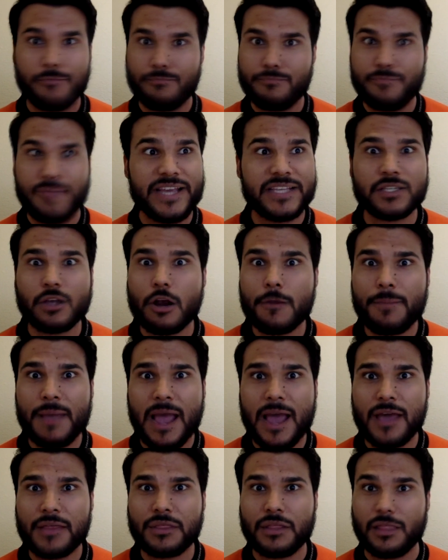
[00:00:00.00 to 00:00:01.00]
Makes our
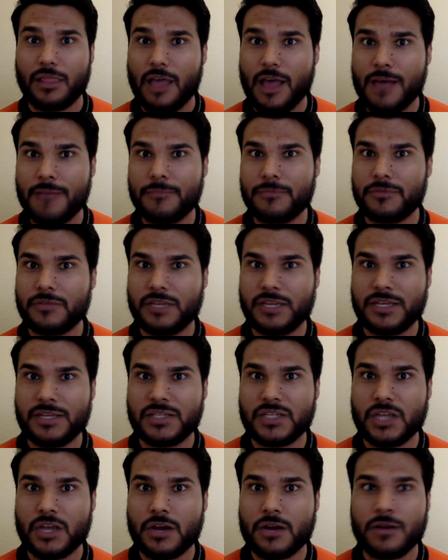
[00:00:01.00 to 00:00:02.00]
path a lot
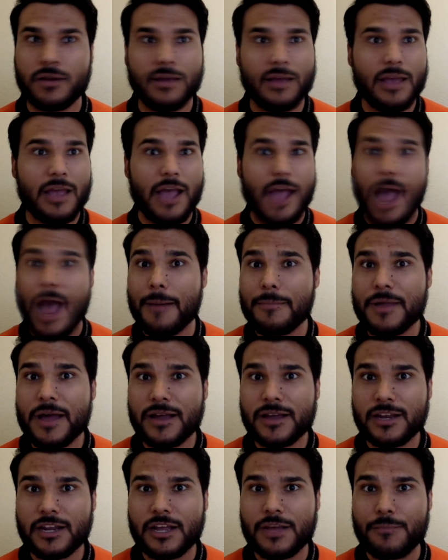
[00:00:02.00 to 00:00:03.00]
easier. I'm
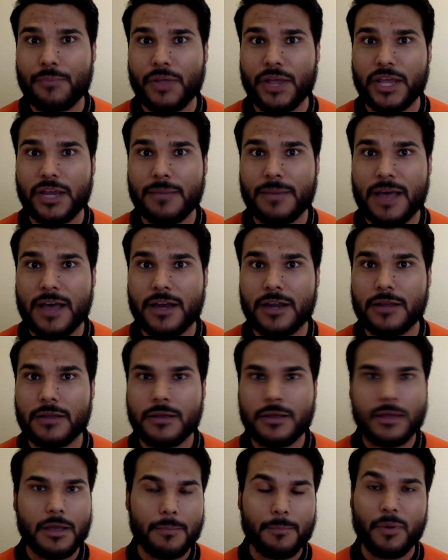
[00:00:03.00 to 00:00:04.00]
not going to complain about it,
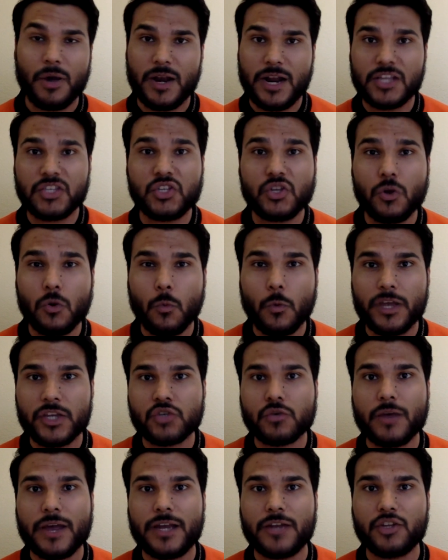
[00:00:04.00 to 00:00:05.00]
but I do
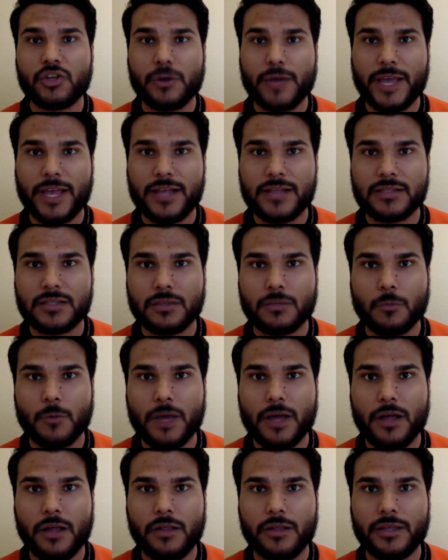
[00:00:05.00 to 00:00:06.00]
wish Ryan Johansson
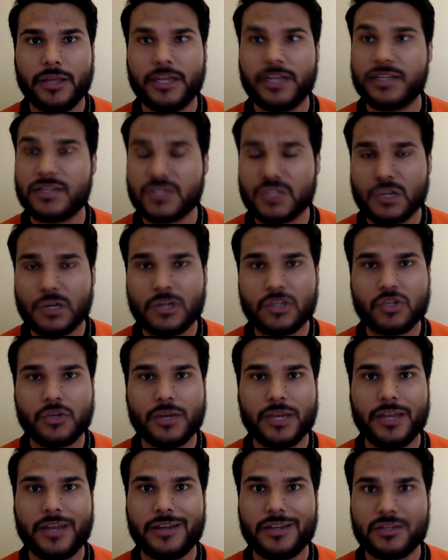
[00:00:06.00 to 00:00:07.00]
well in his
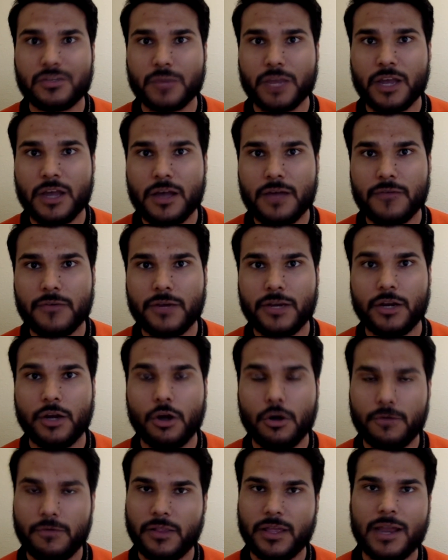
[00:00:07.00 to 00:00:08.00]
surgery and his recovery, and
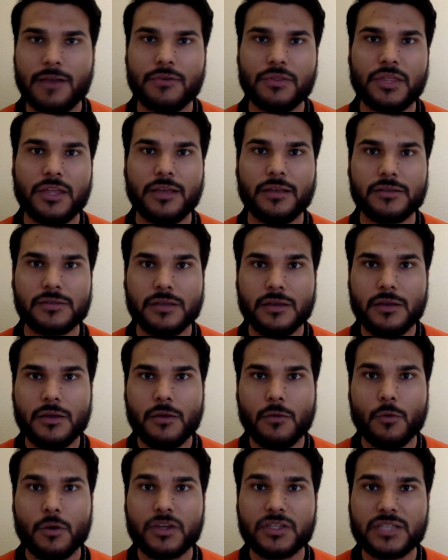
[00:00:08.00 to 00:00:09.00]
hopefully everything
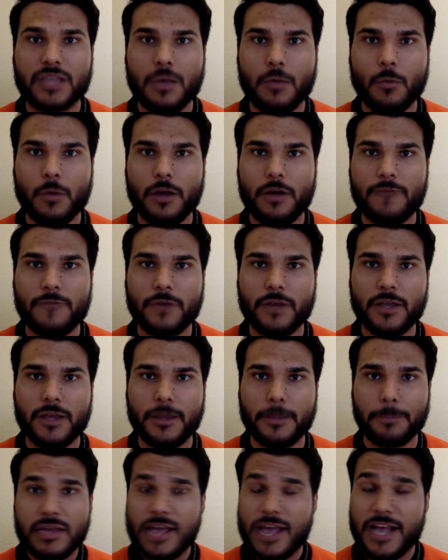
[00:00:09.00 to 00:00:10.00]
works out well for
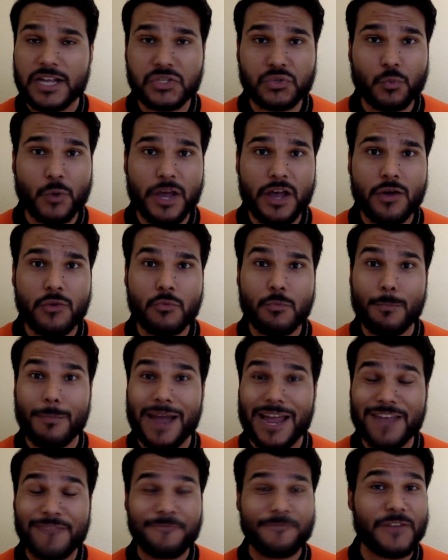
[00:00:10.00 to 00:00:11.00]
him. As well,
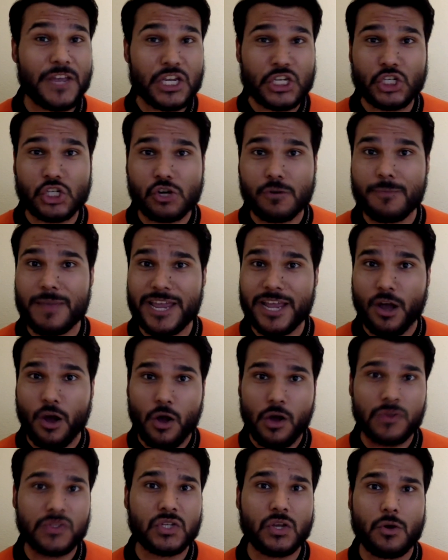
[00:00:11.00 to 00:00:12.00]
Mike Fisher may
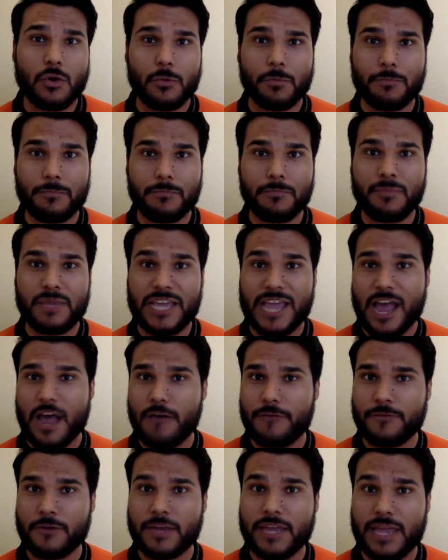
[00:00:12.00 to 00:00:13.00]
also be
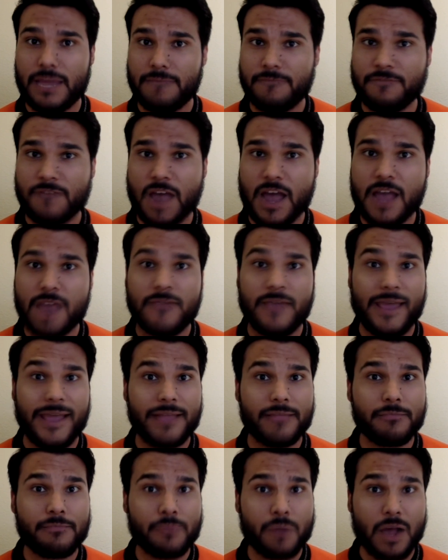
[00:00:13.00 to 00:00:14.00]
out for Game 5
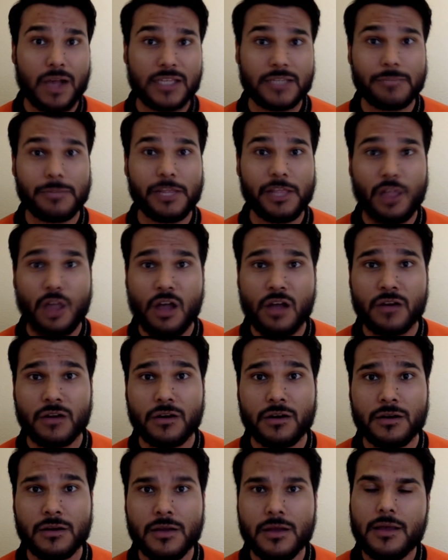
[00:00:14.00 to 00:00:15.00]
and possibly
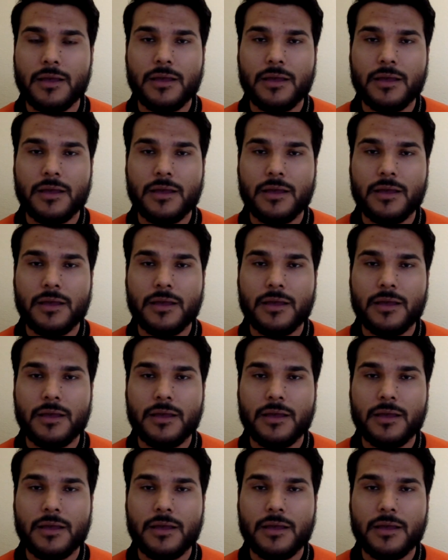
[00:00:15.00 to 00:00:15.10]
longer